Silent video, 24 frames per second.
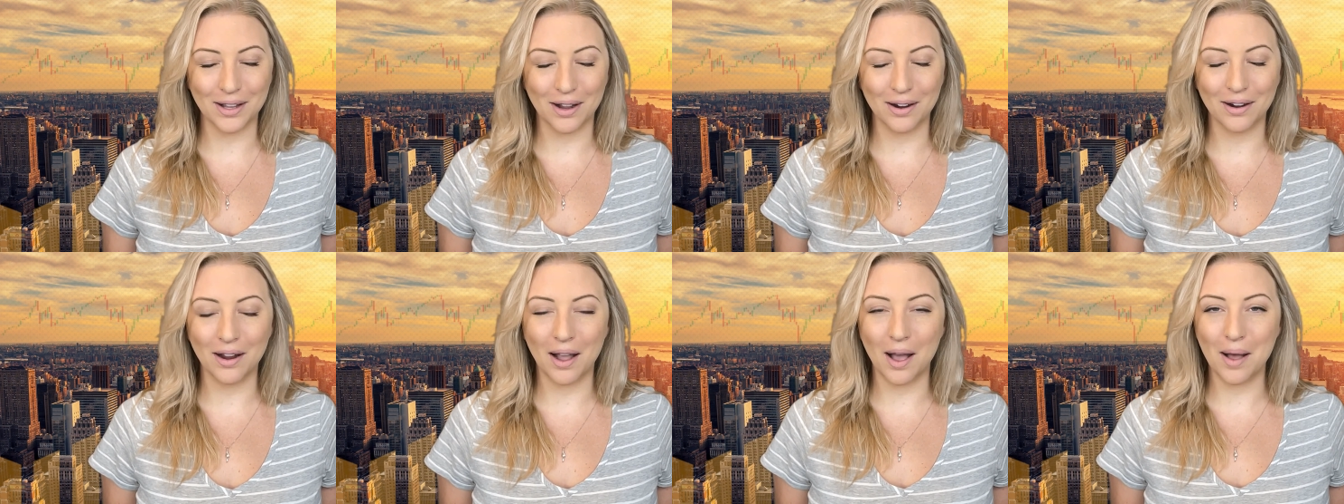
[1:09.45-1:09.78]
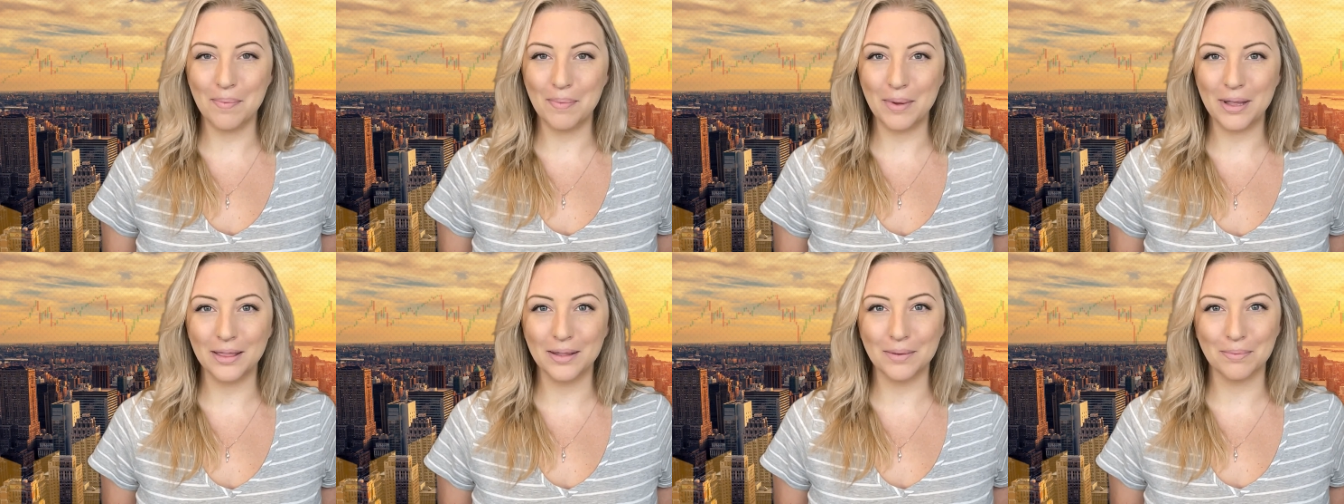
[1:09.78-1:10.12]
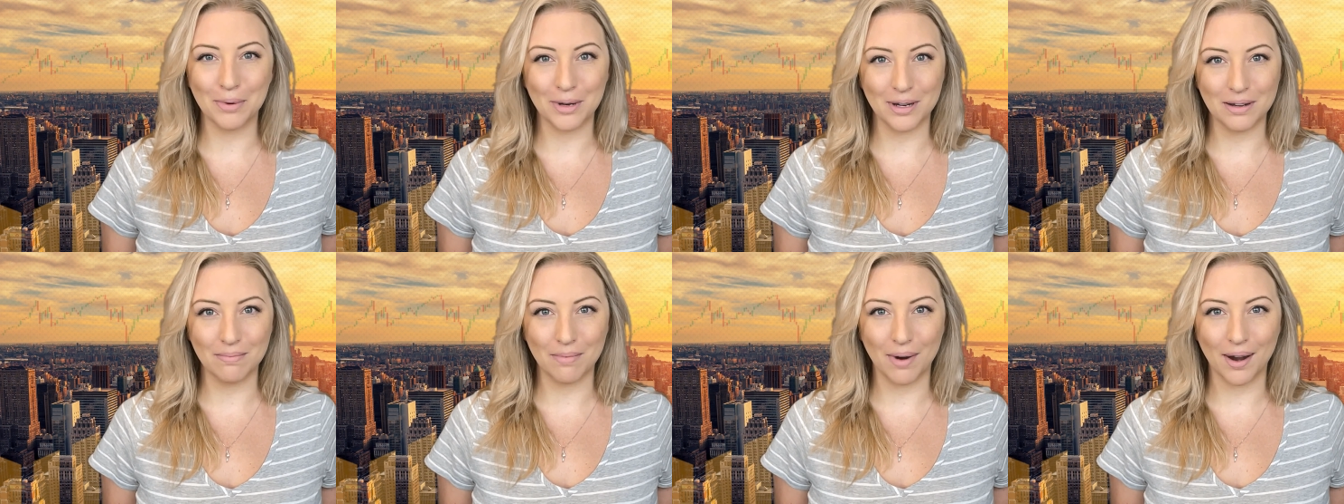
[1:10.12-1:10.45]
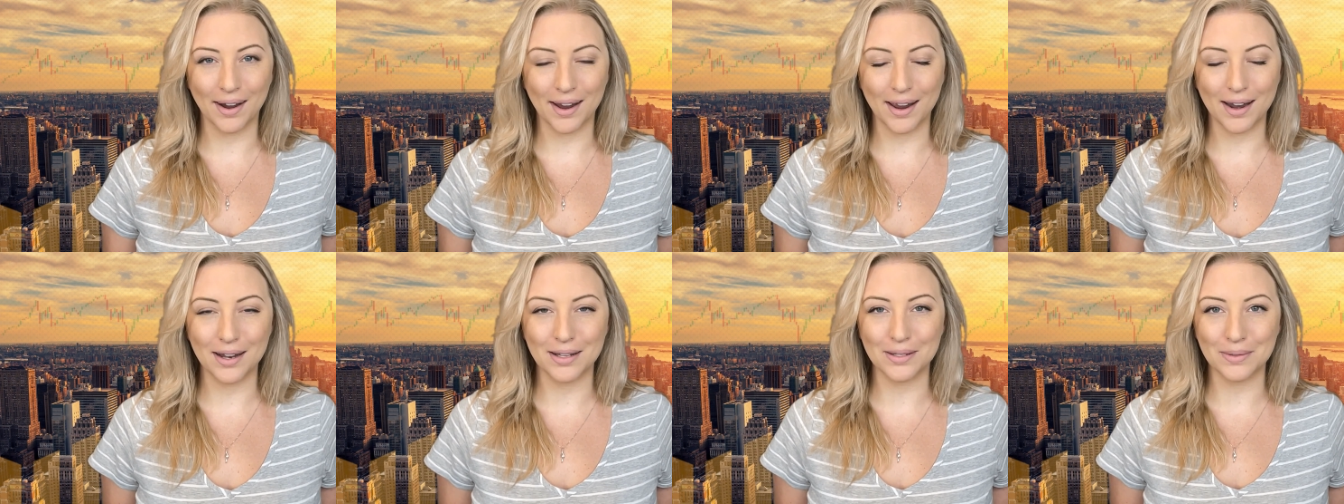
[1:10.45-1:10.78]
are up in the
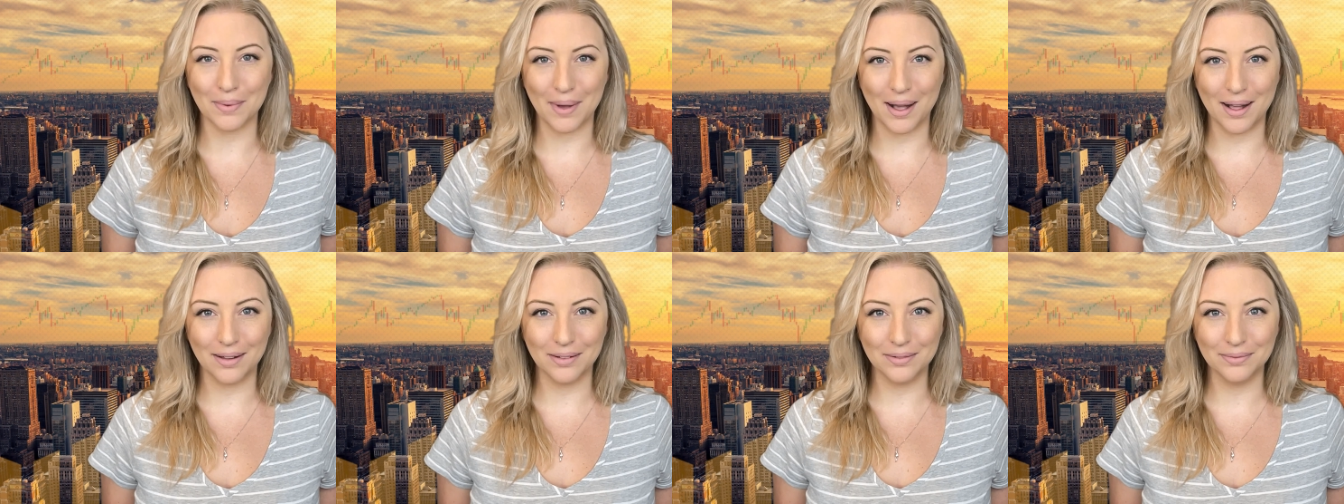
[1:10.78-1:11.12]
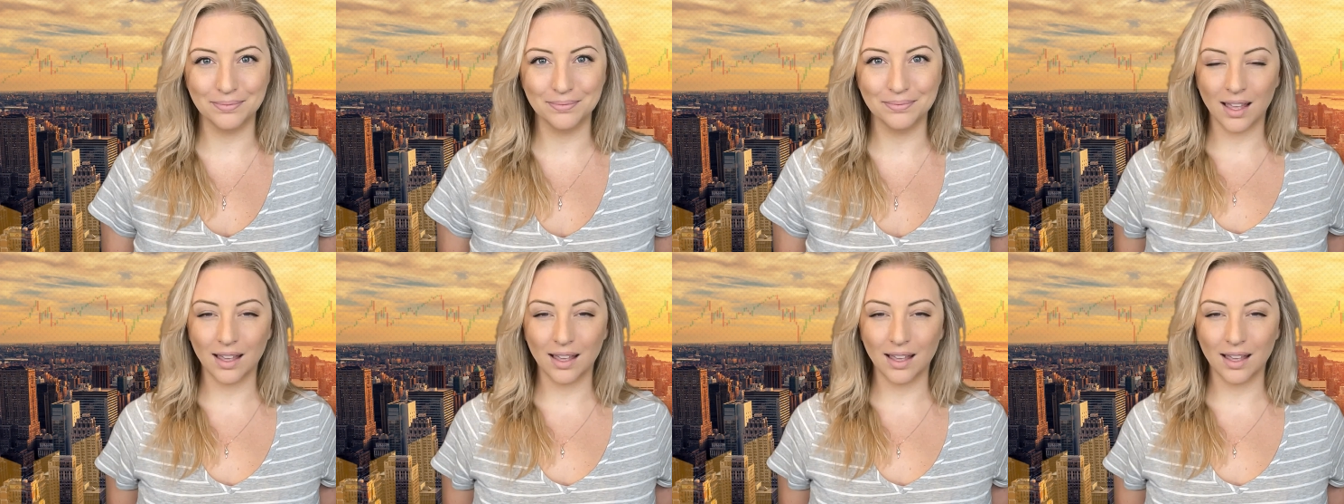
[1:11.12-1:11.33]
pre-market as well.